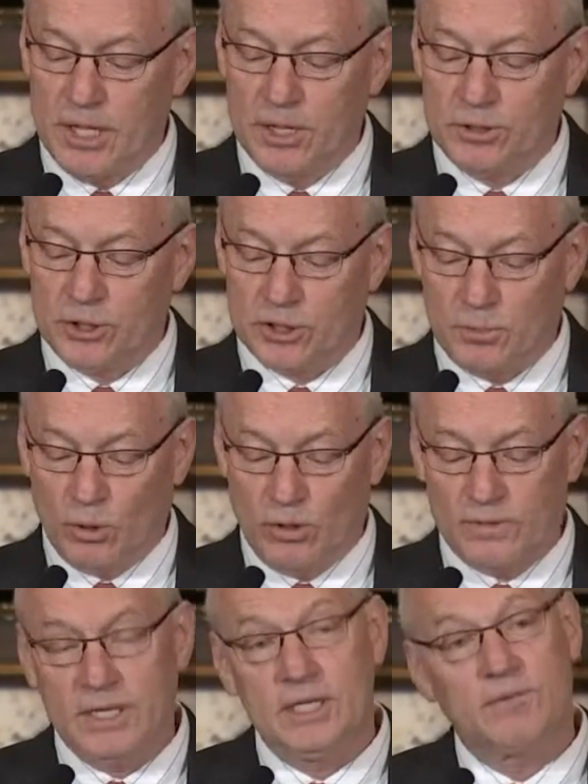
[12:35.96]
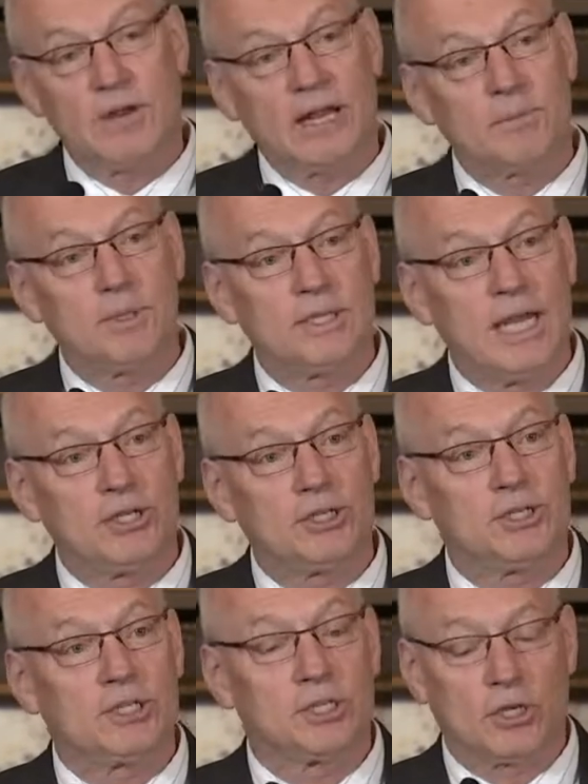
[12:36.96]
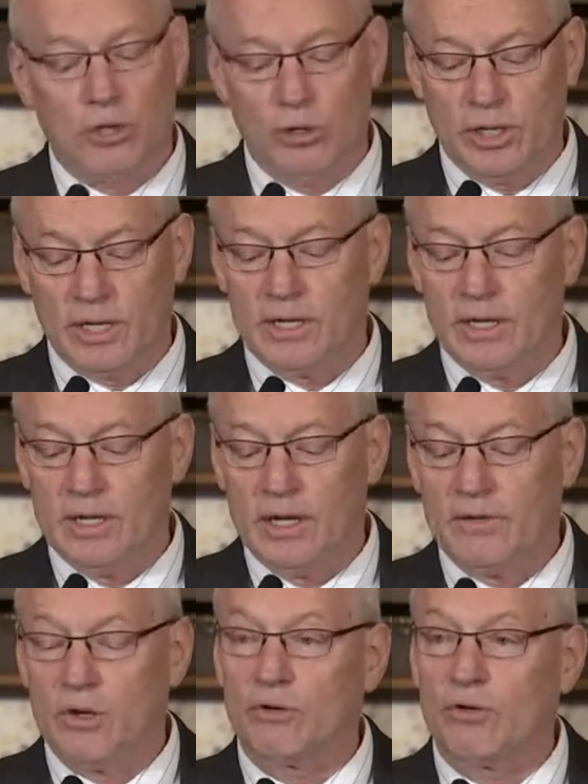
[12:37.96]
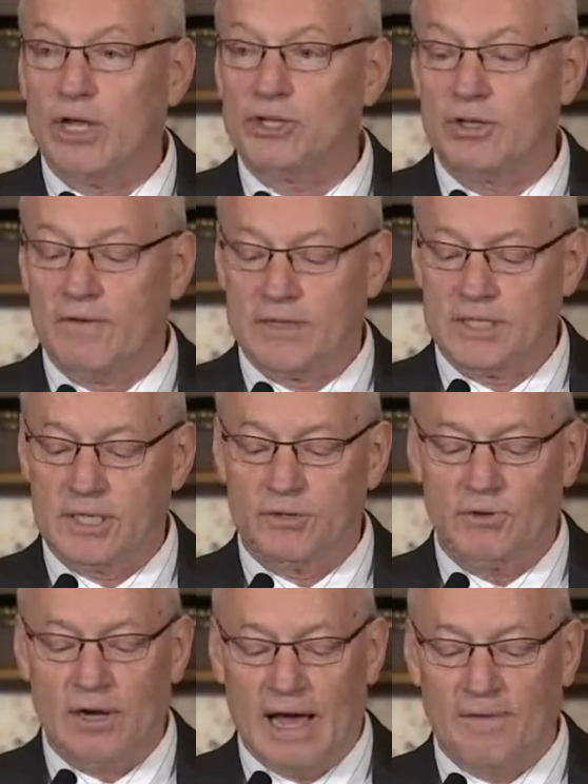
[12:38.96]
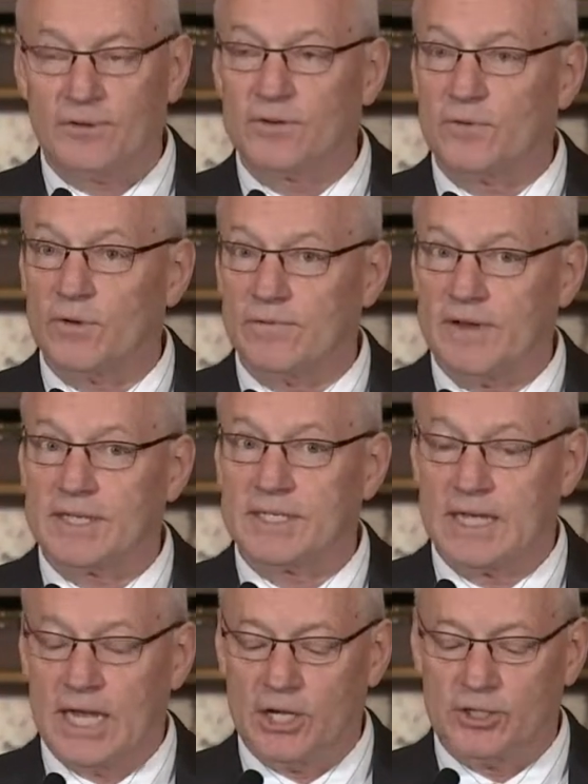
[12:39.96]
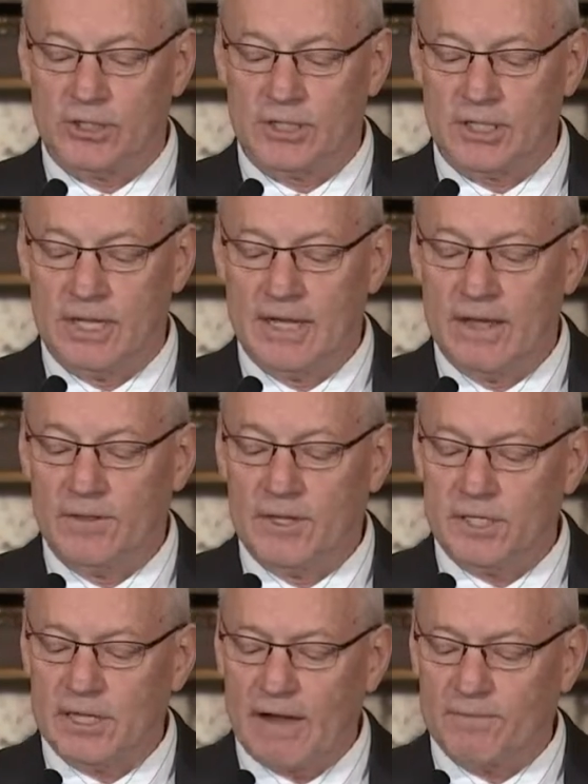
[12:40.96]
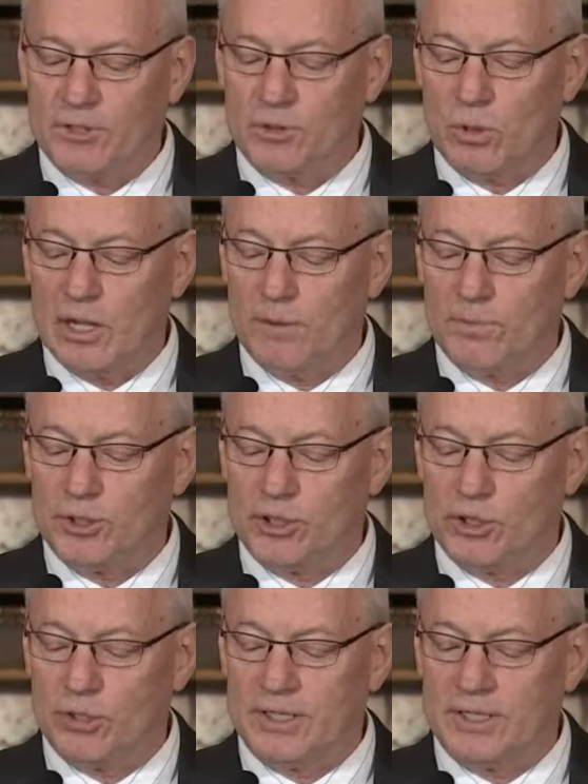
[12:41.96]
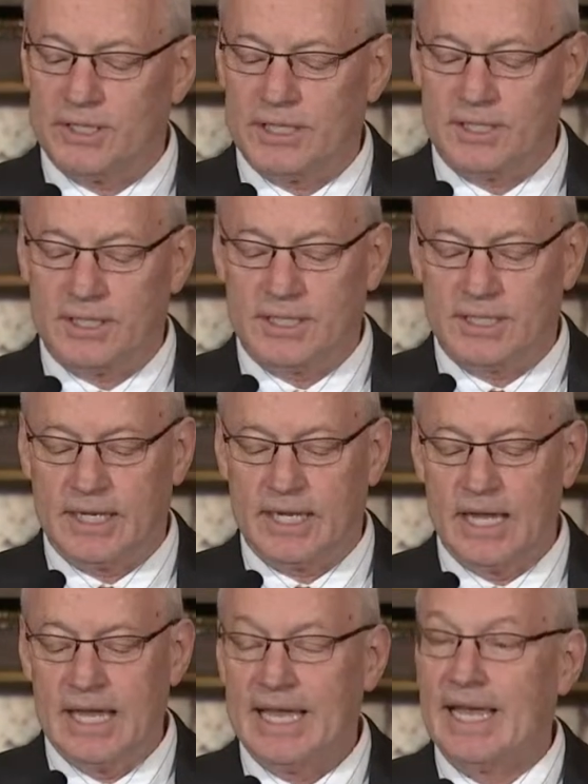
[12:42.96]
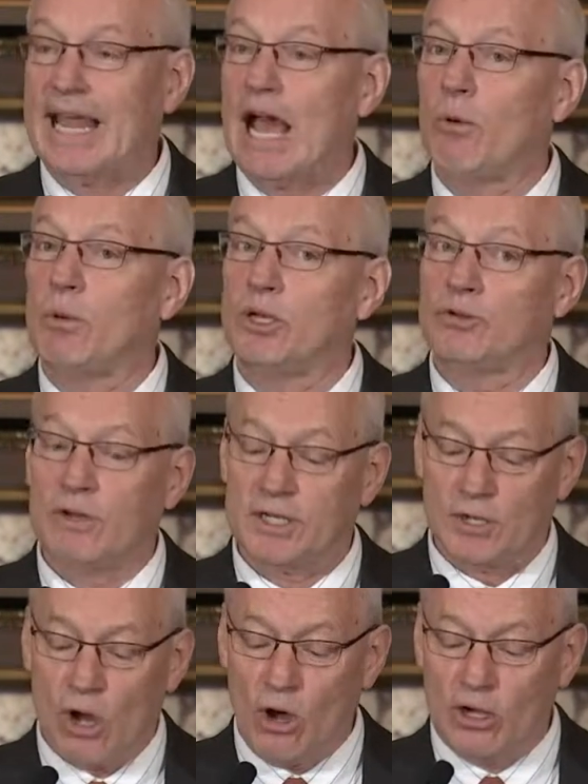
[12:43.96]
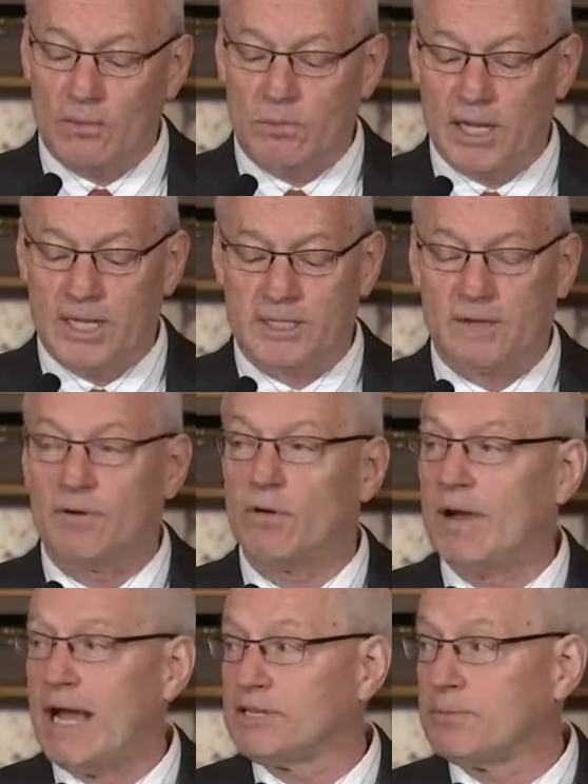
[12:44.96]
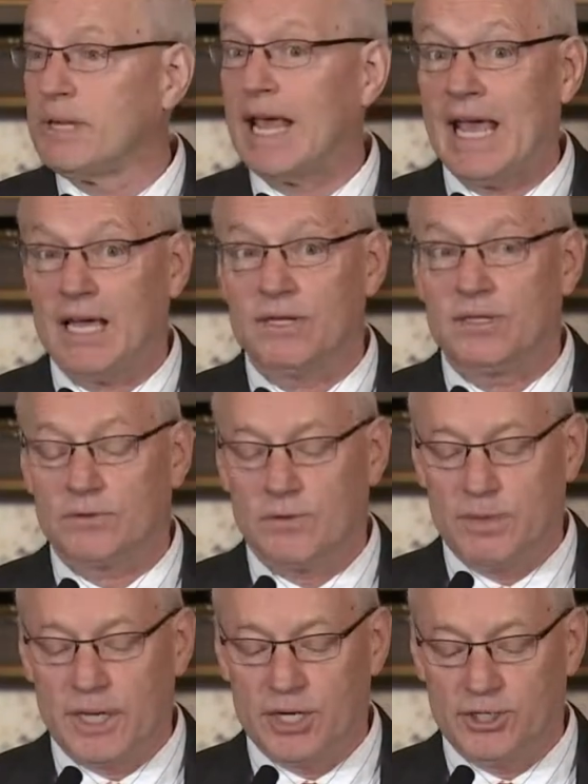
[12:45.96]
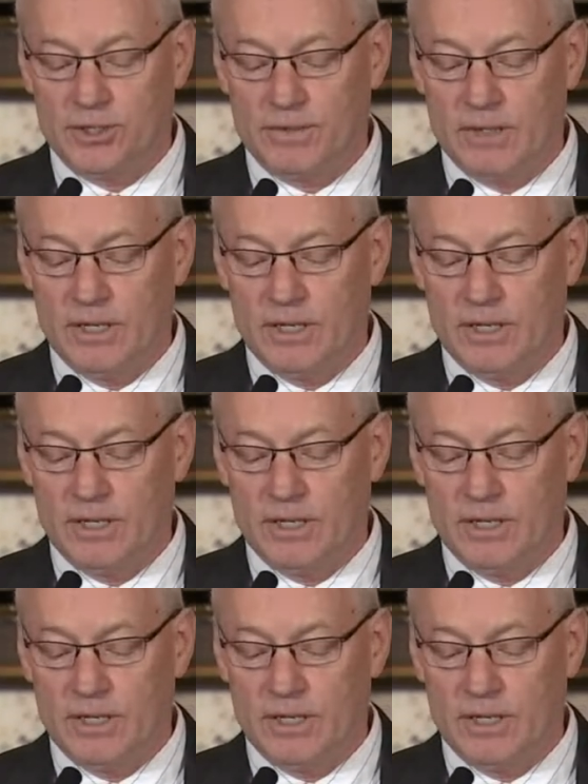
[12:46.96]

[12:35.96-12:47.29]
to support these recommendations, including the creation of a central office for investigations. This office will help ensure consistency in how we address all complaints of harassment and discrimination.